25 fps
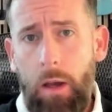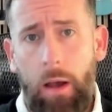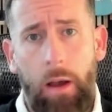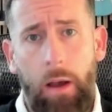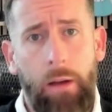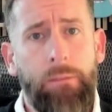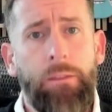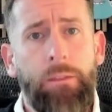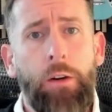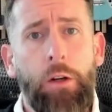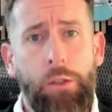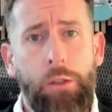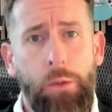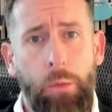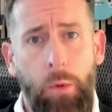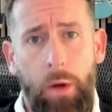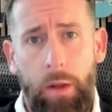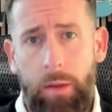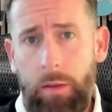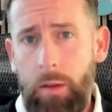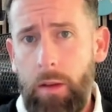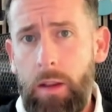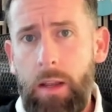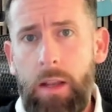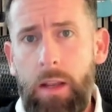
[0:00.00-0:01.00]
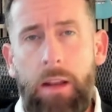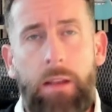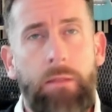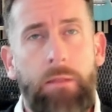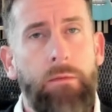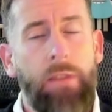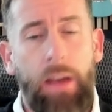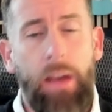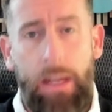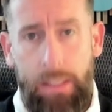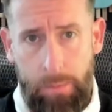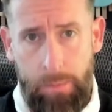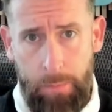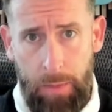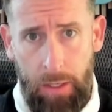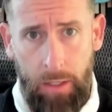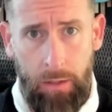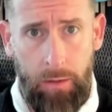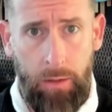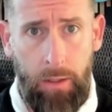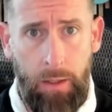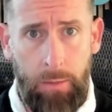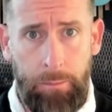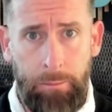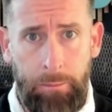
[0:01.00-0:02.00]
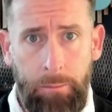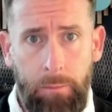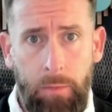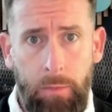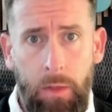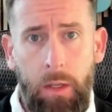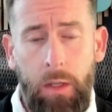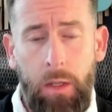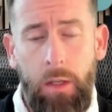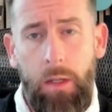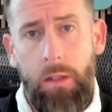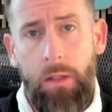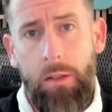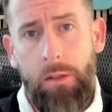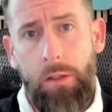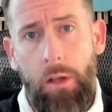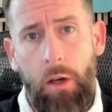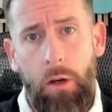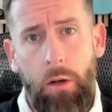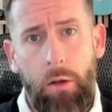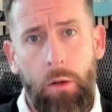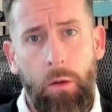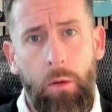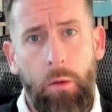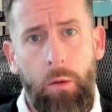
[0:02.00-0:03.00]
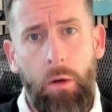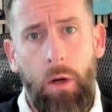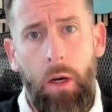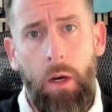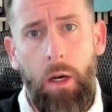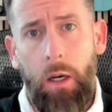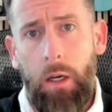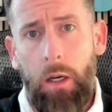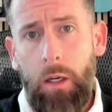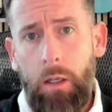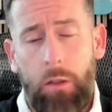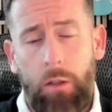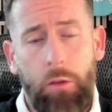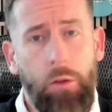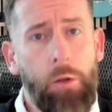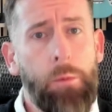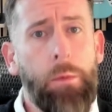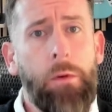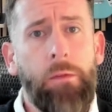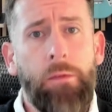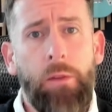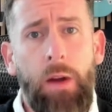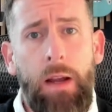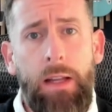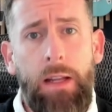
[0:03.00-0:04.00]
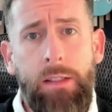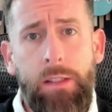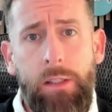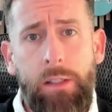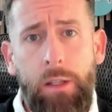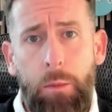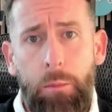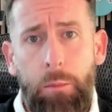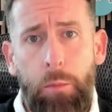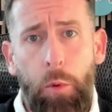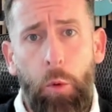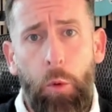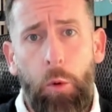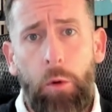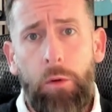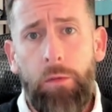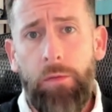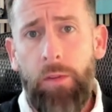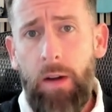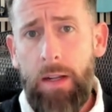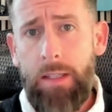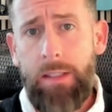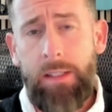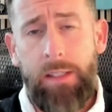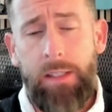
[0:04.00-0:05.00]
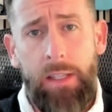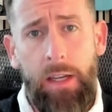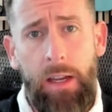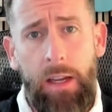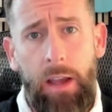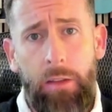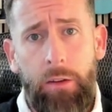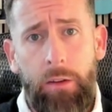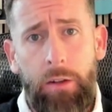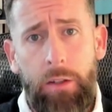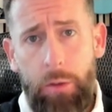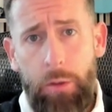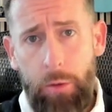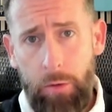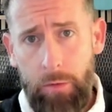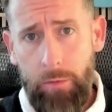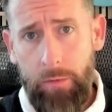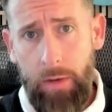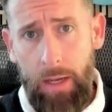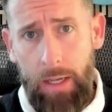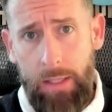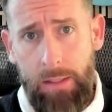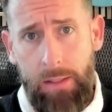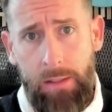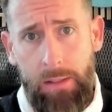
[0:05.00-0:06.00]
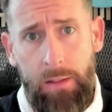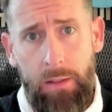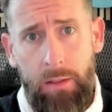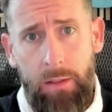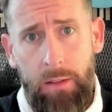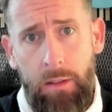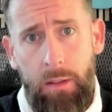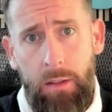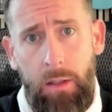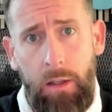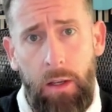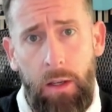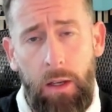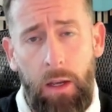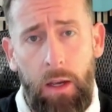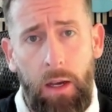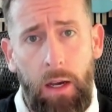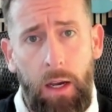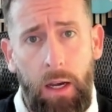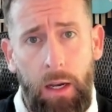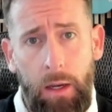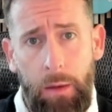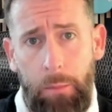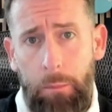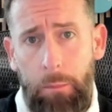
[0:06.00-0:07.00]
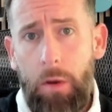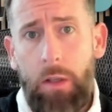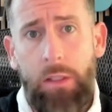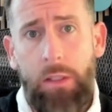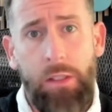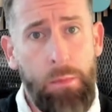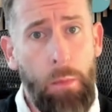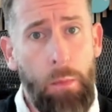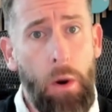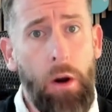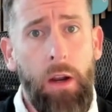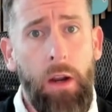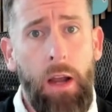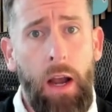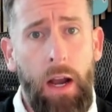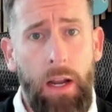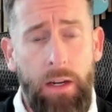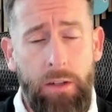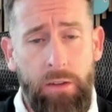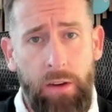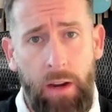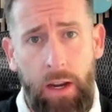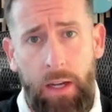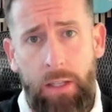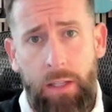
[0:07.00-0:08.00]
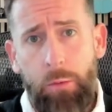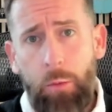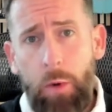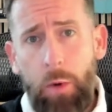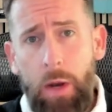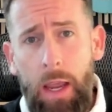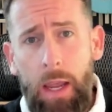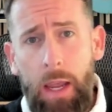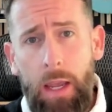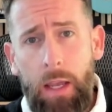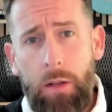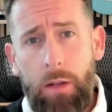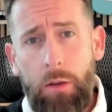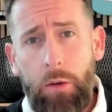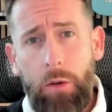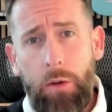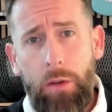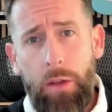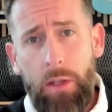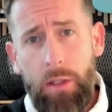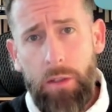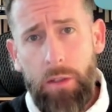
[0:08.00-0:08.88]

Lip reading: First one, an investment club. So a group of friends could pool funds together to invest. Smart contracts would handle the